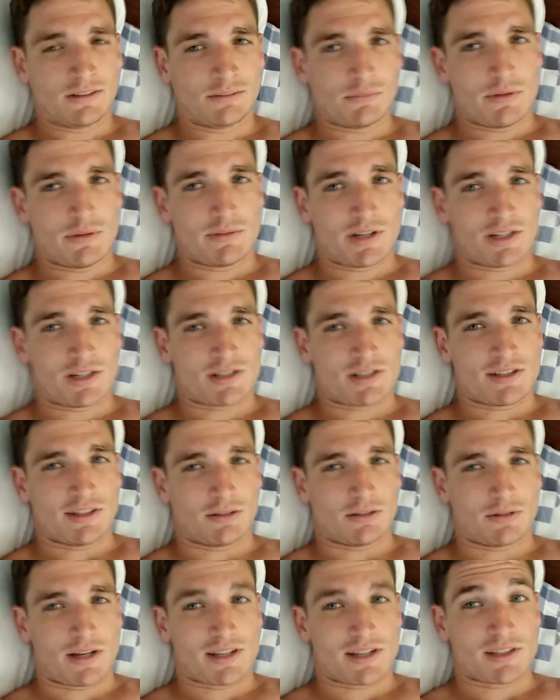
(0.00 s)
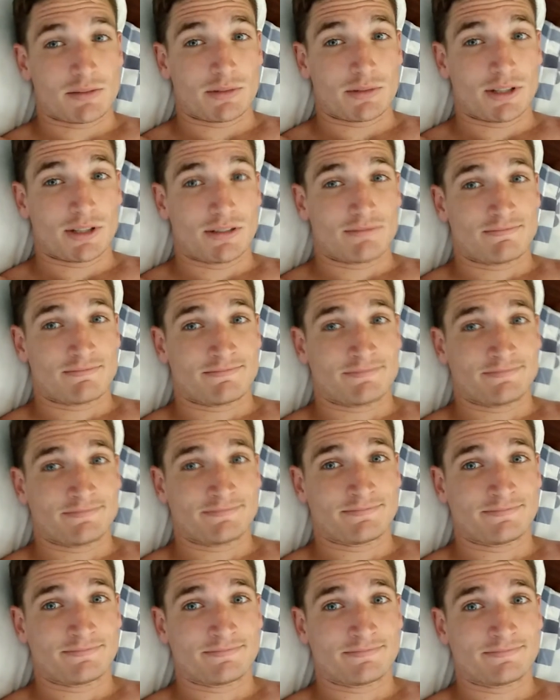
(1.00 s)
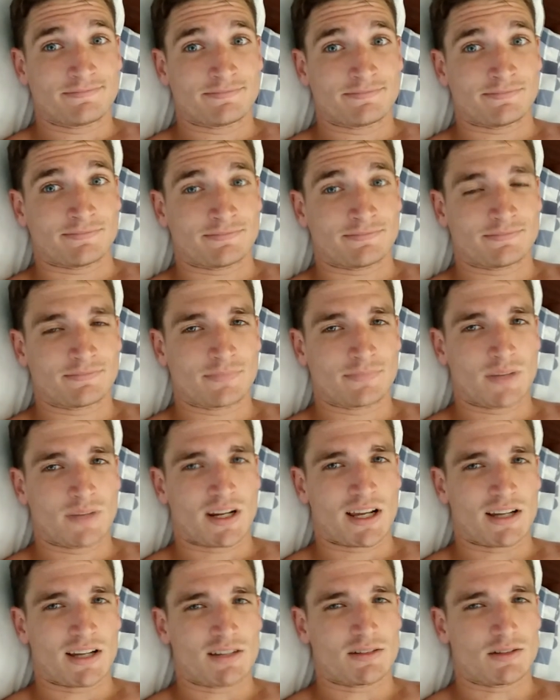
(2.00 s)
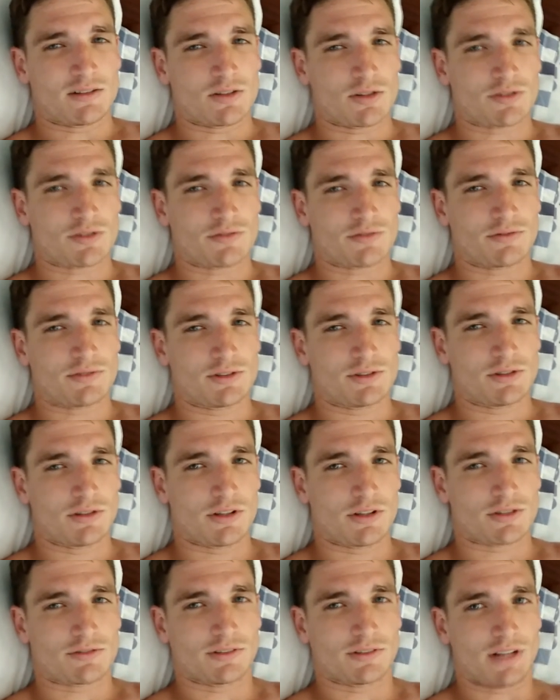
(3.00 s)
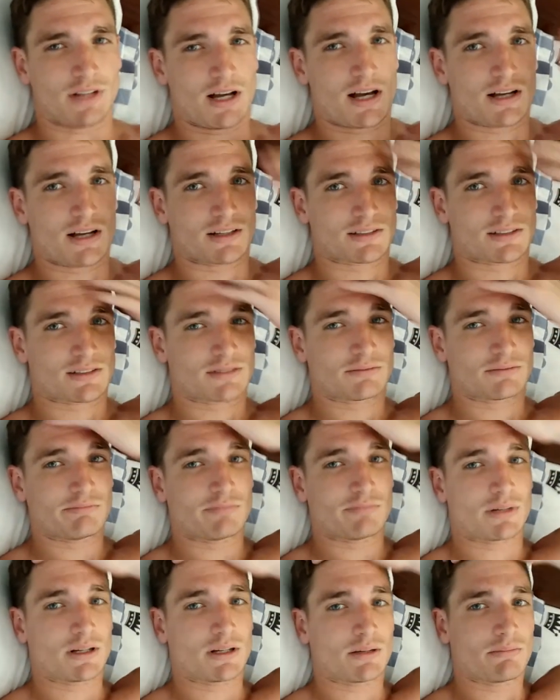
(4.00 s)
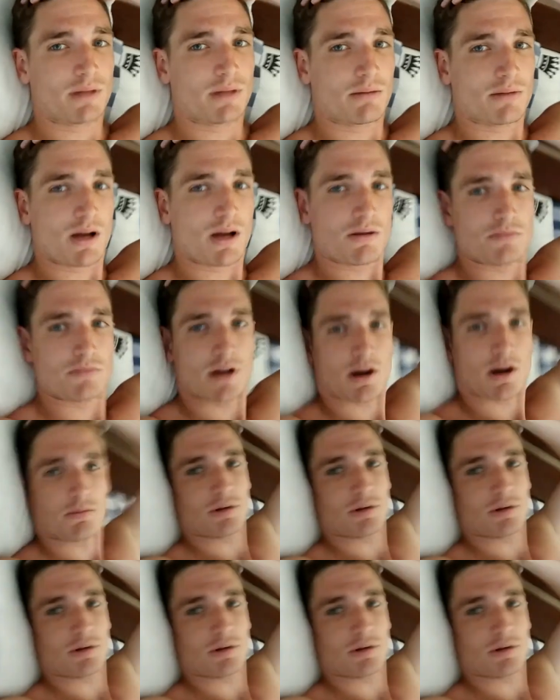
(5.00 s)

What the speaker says: maybe I just need to rest a bit. But I gotta do those vlogs. Blah blah blah blah